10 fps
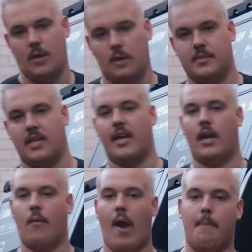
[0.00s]
while it was in
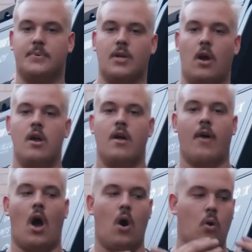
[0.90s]
any wrap. So
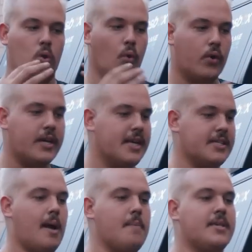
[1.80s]
the whole look
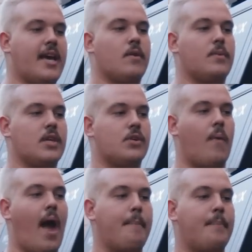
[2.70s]
has come together with this
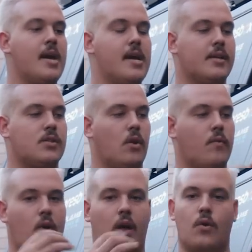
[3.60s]
wrap. It's sort
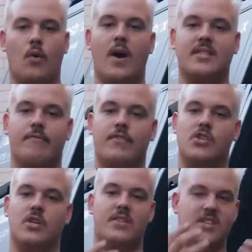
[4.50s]
of what I'd always
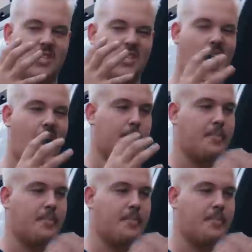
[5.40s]
envisioned, this dark